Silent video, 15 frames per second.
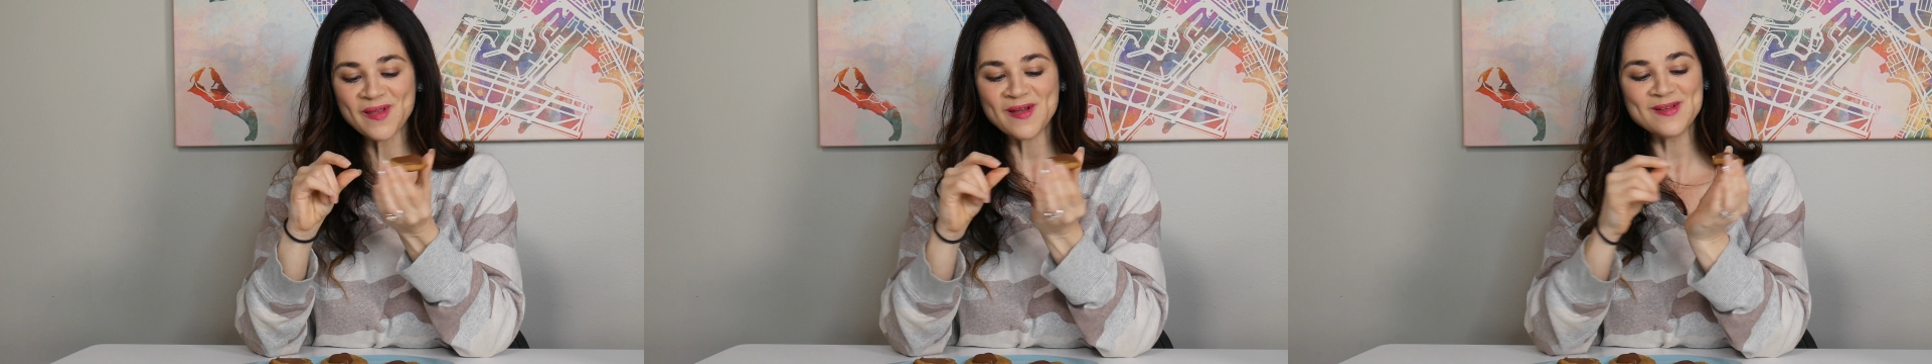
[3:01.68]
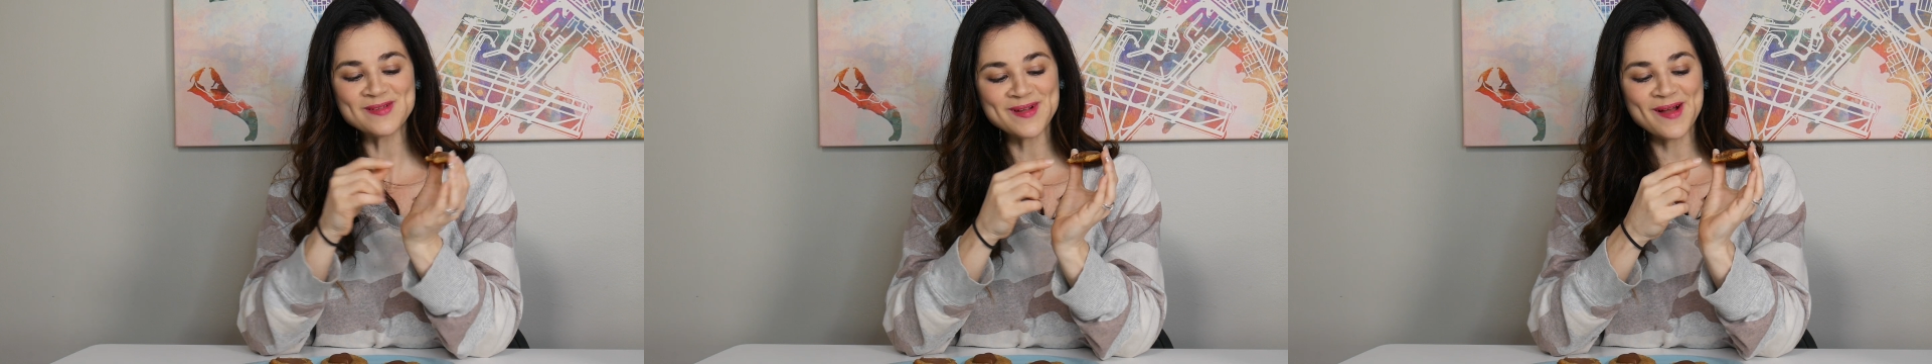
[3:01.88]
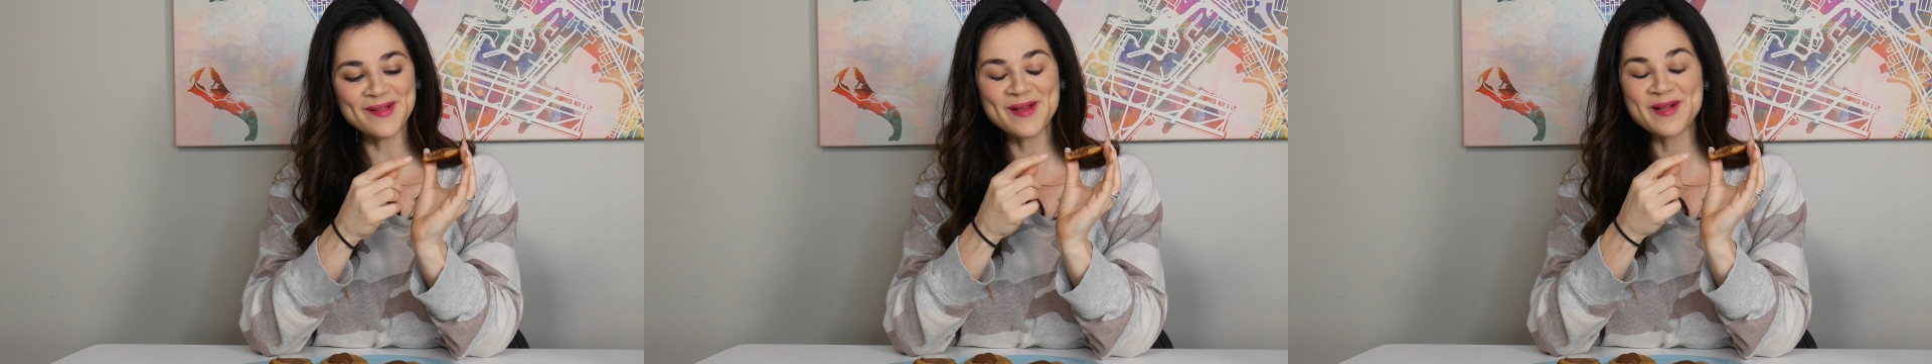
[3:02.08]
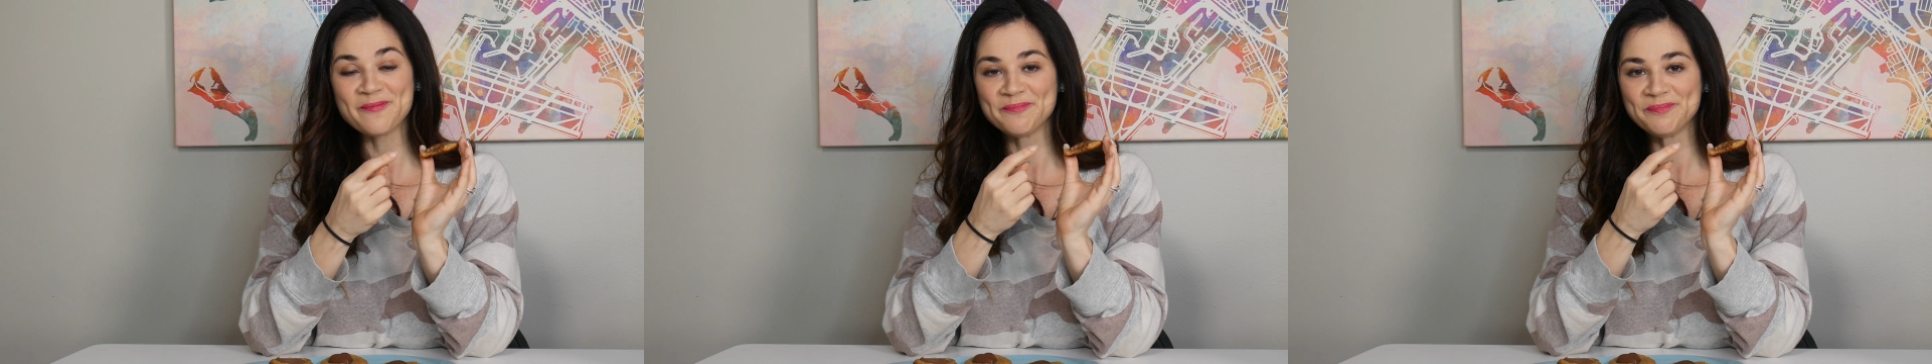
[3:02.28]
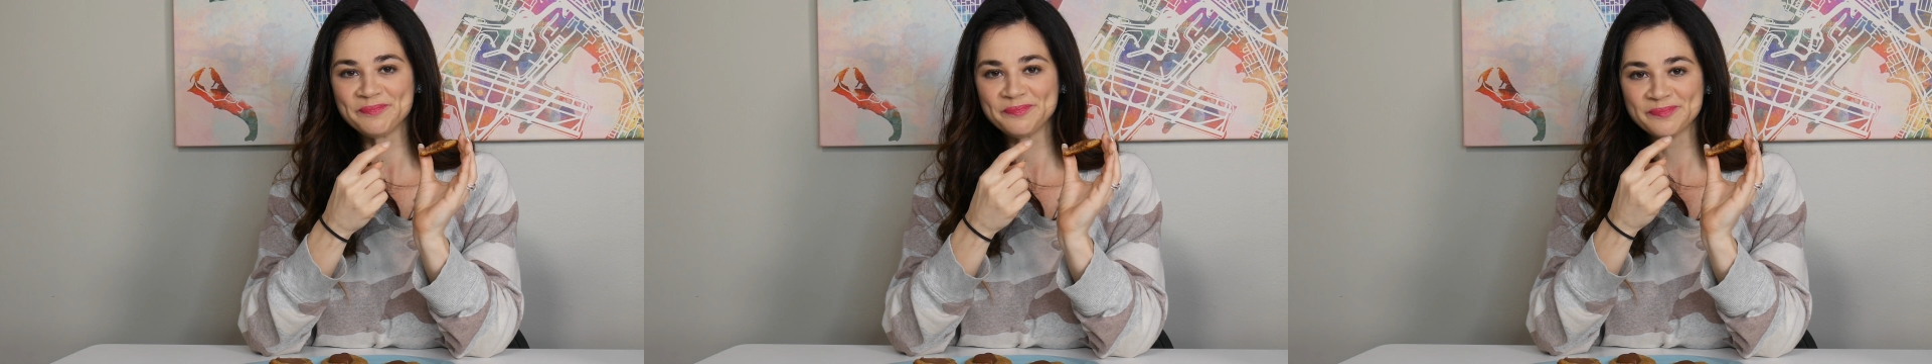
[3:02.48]
It's got like
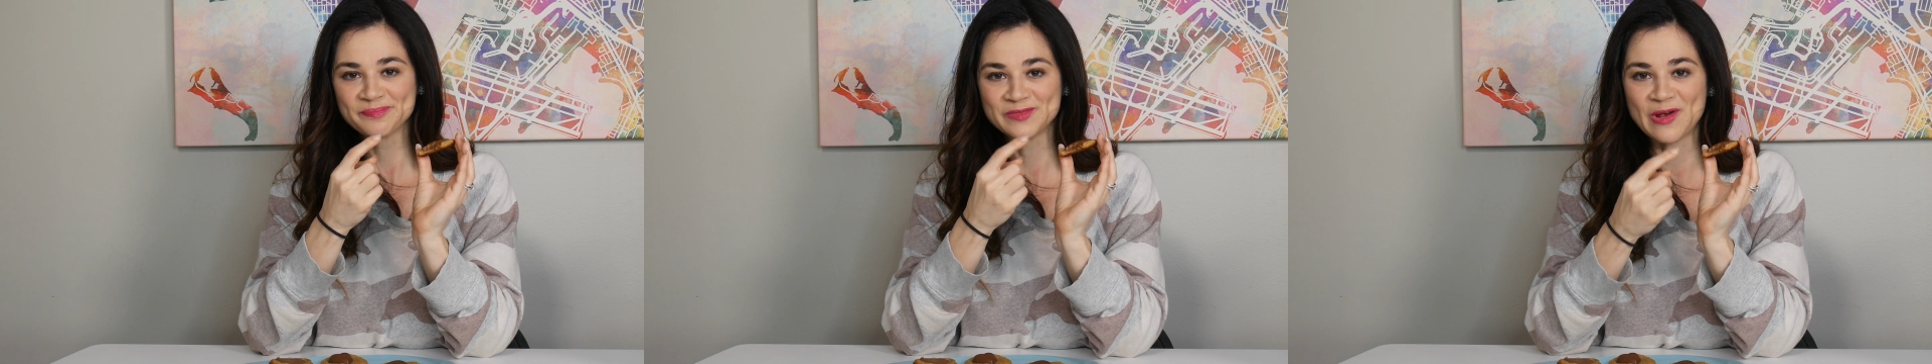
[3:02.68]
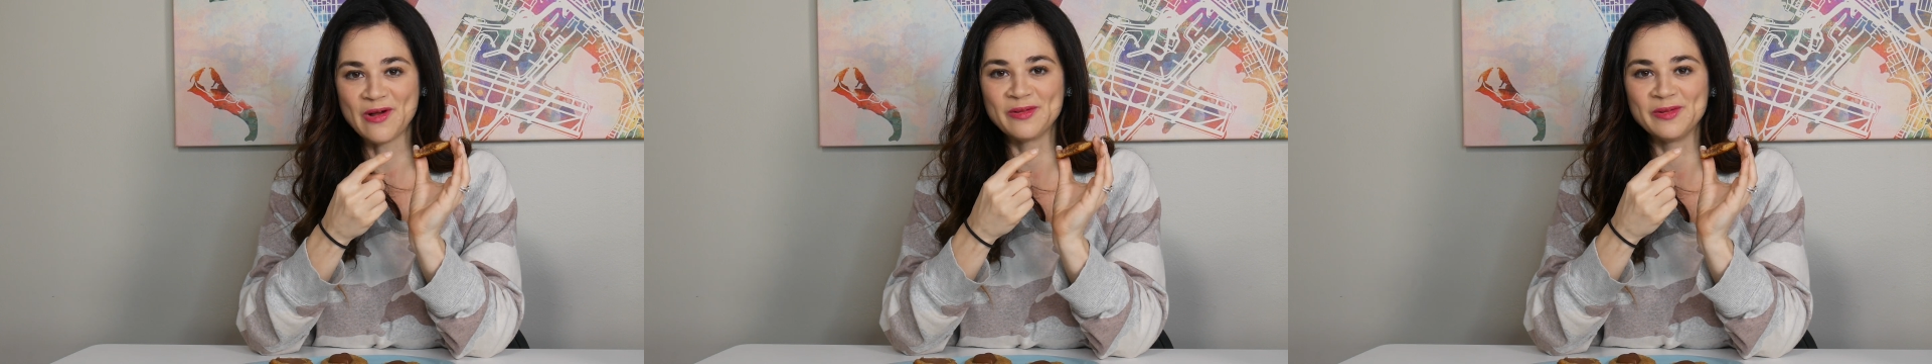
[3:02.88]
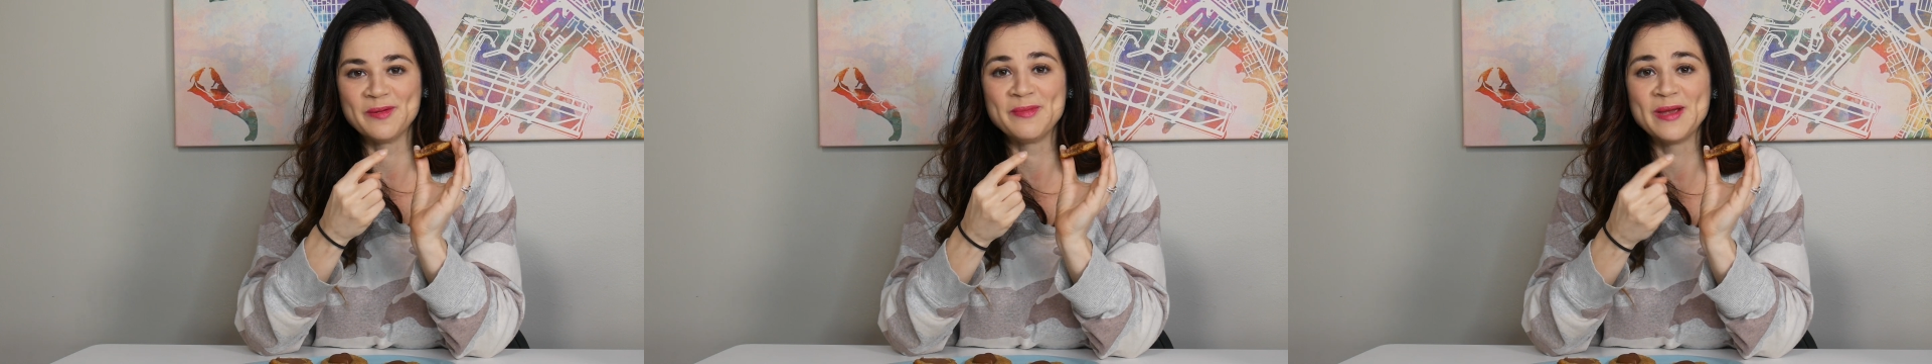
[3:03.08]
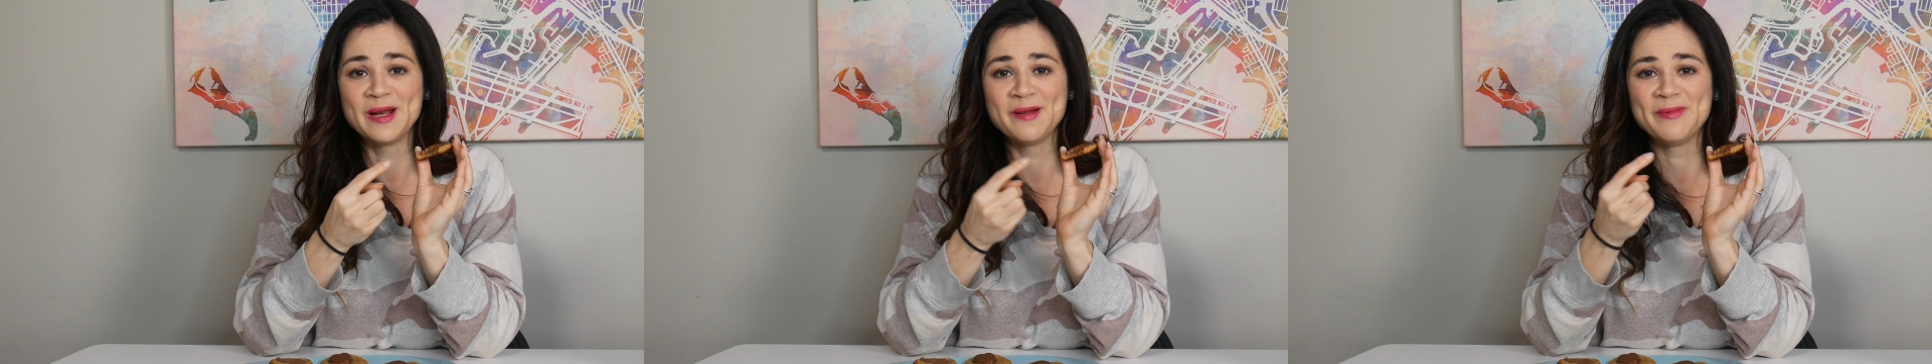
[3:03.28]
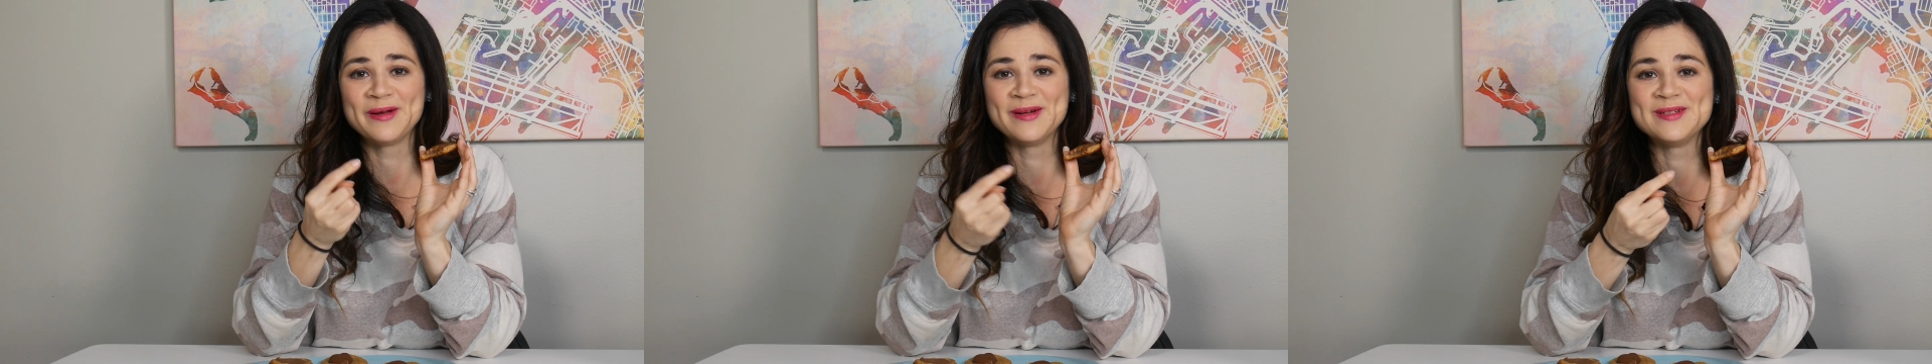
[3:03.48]
chocolate
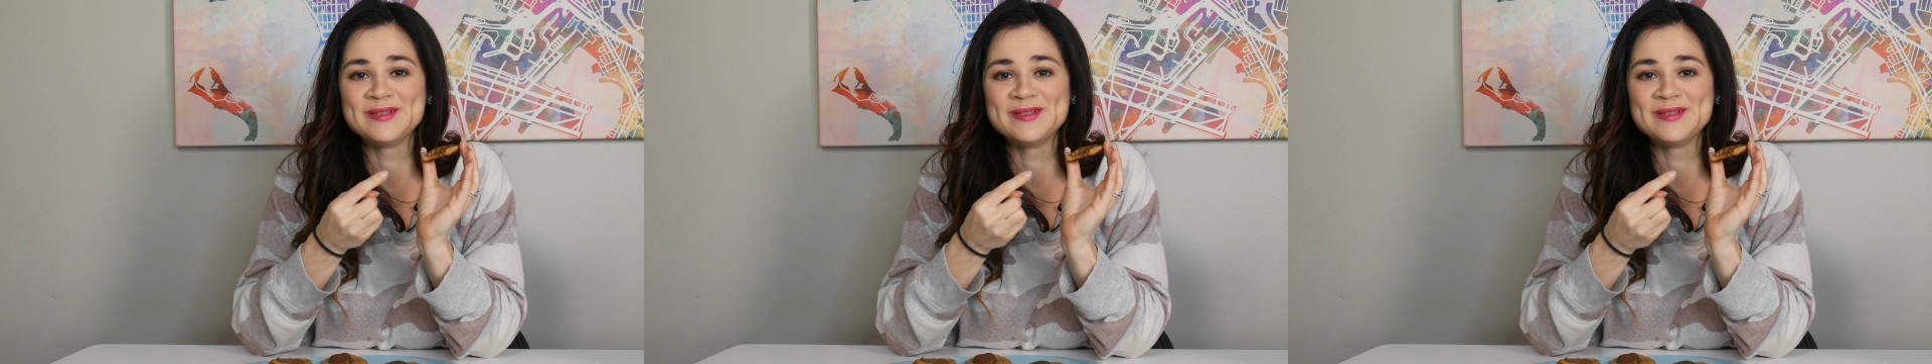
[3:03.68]
peanut butter,